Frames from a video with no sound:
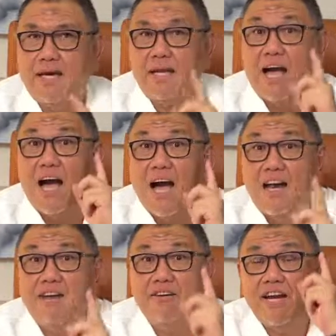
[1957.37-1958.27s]
at
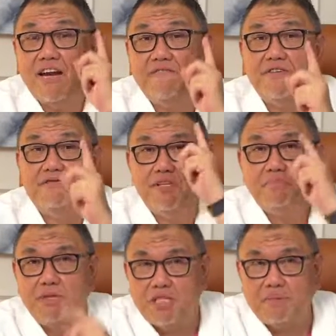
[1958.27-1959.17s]
150
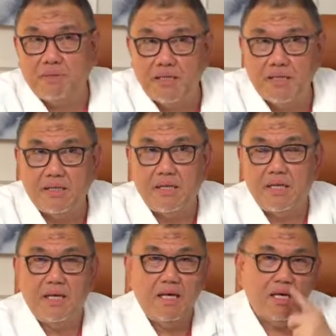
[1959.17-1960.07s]
beats per minute.
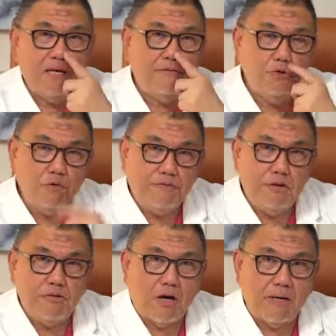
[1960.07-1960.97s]
If you
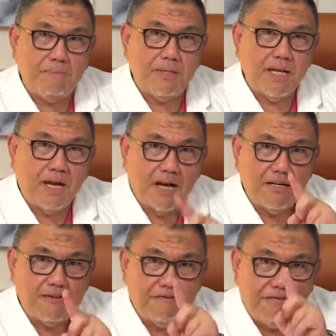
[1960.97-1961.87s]
feel your heartbeat at
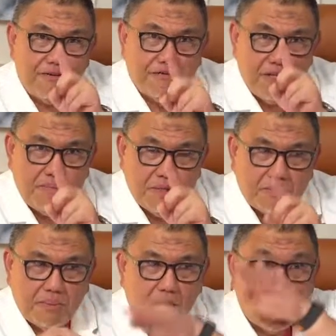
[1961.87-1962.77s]
150 beats
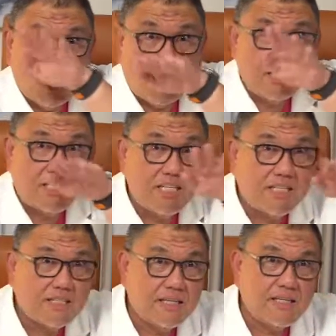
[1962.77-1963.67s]
per minute
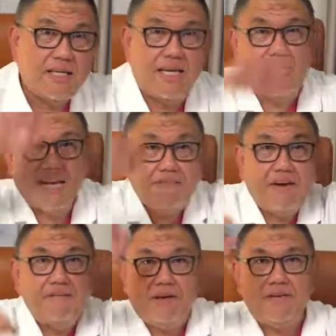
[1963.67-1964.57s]
consistently, it
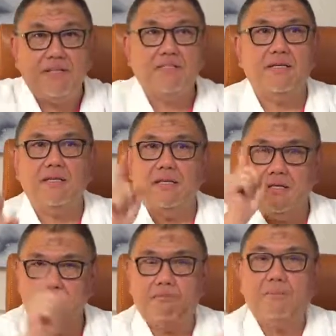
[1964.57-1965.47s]
never varies,
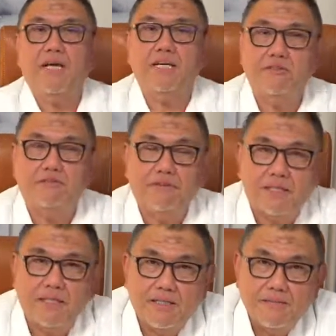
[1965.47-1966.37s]
it's probably atrial flutter.